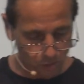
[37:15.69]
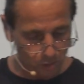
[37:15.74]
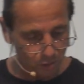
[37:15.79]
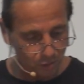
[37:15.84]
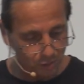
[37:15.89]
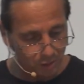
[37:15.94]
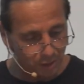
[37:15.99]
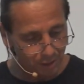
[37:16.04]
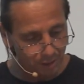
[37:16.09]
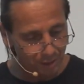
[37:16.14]

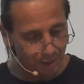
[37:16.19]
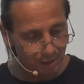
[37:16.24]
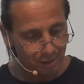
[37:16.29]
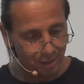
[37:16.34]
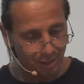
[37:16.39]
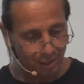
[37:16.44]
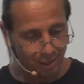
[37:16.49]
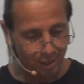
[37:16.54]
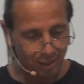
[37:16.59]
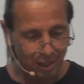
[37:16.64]
thirteen, let's
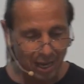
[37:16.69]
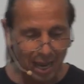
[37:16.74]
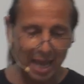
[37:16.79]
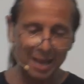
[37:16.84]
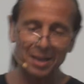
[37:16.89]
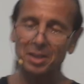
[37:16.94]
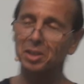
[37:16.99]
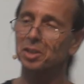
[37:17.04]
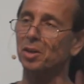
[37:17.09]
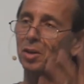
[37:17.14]
say that.
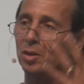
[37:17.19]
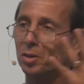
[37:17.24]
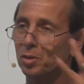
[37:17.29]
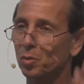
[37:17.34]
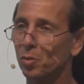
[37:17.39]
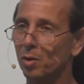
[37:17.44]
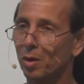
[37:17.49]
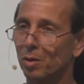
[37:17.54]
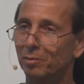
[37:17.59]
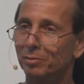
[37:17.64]
Ah, let's start at
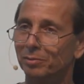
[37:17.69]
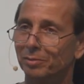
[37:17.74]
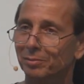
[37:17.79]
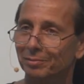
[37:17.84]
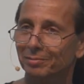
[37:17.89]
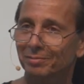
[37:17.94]
twelve.